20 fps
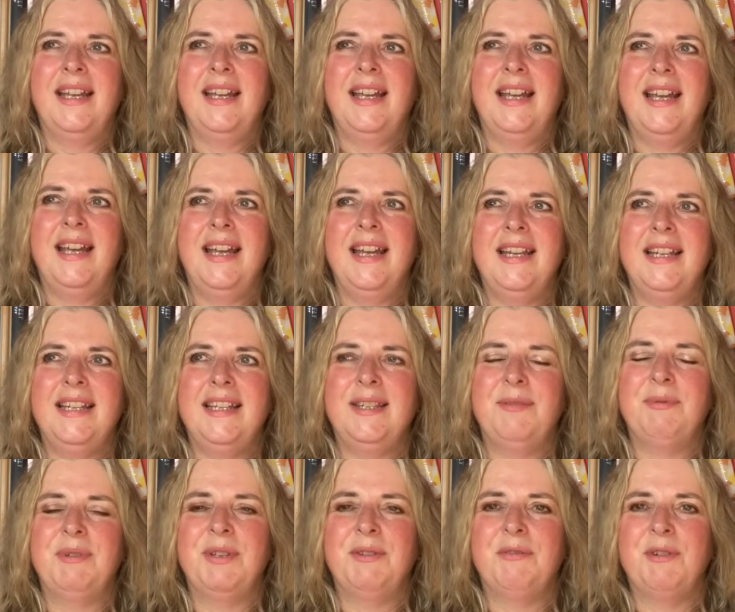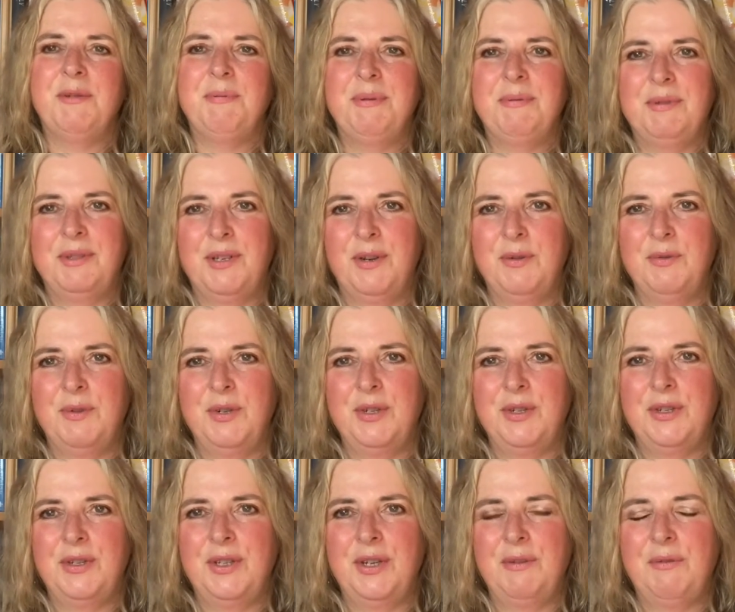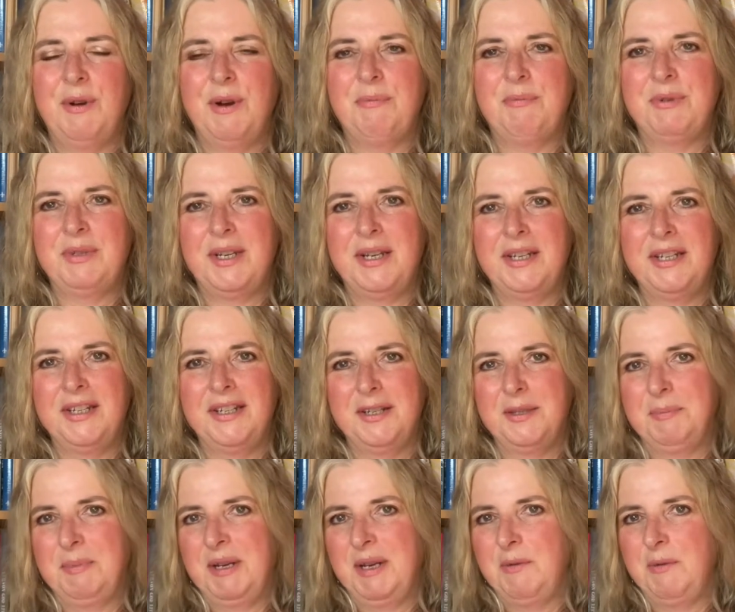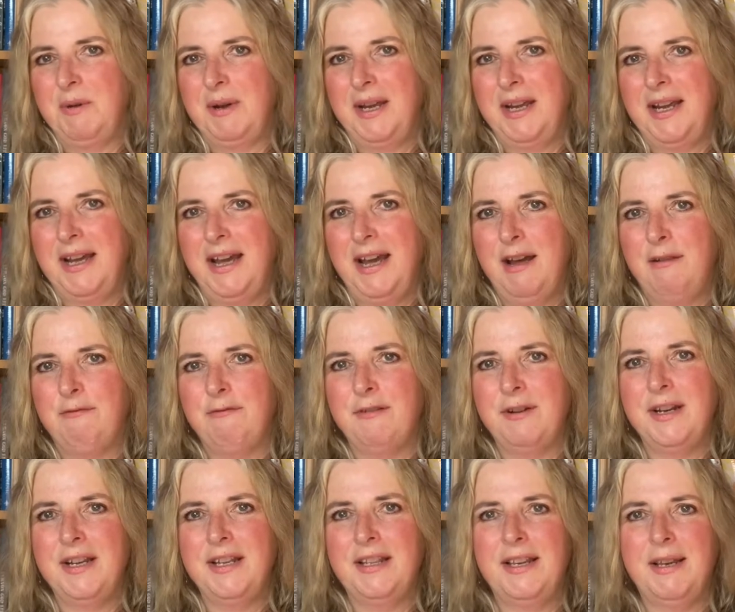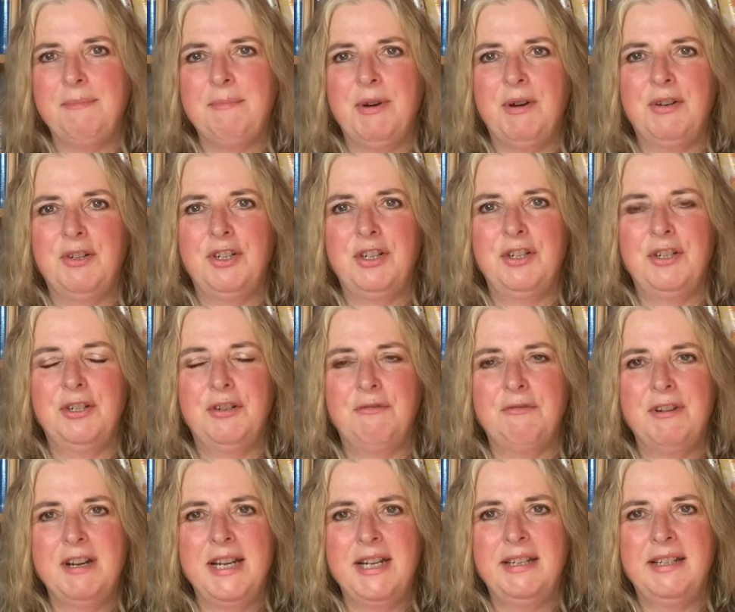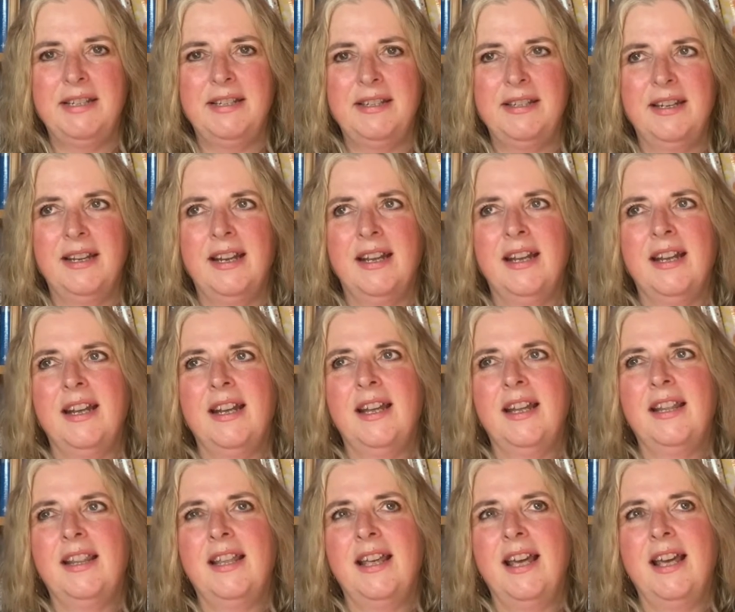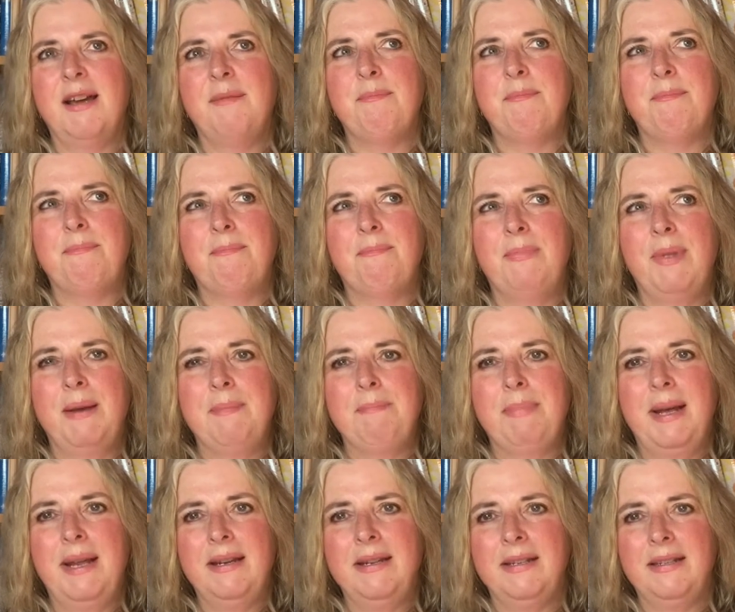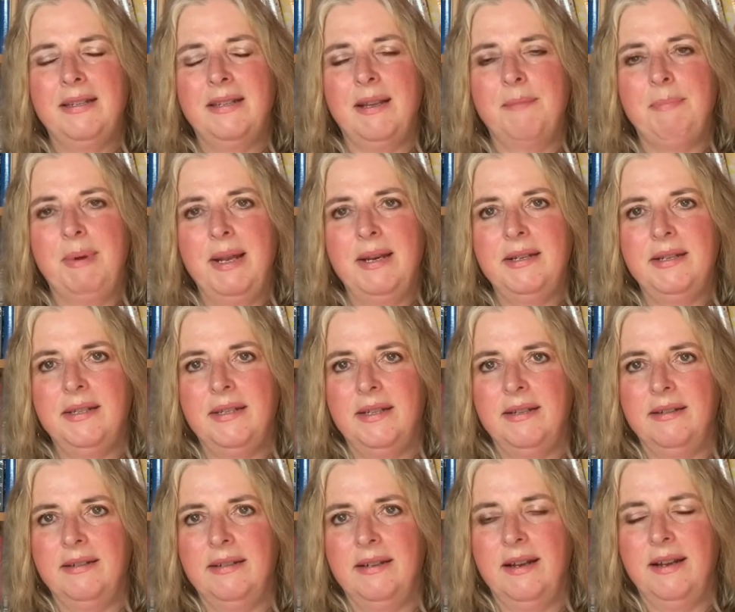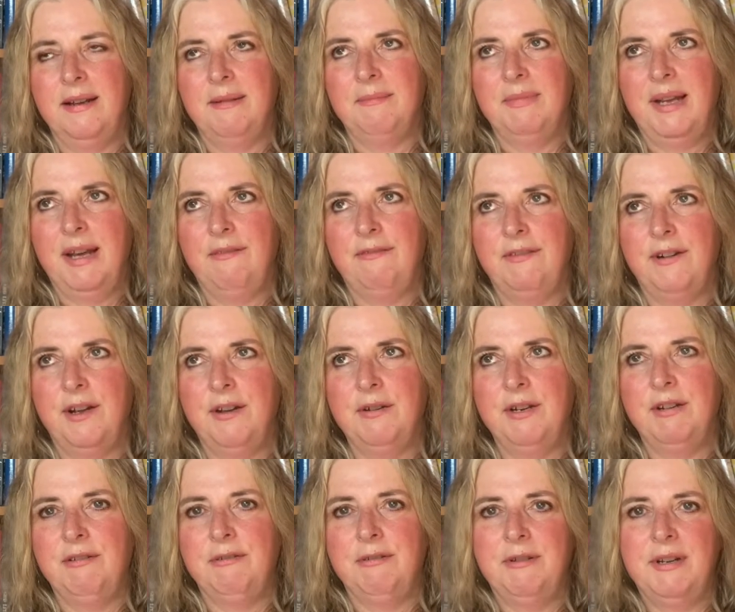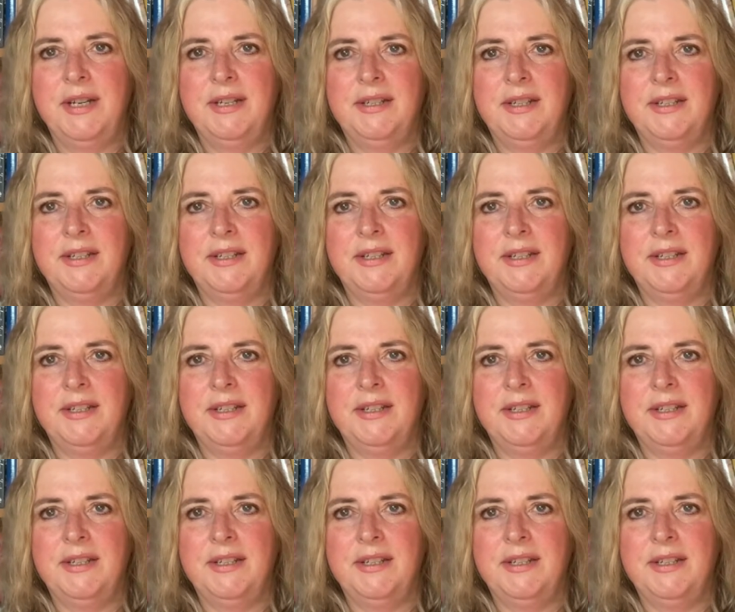He's with a group of soldiers who are presented as being quite carefree. They march into Greece. They're based in Kefalonian, Greece.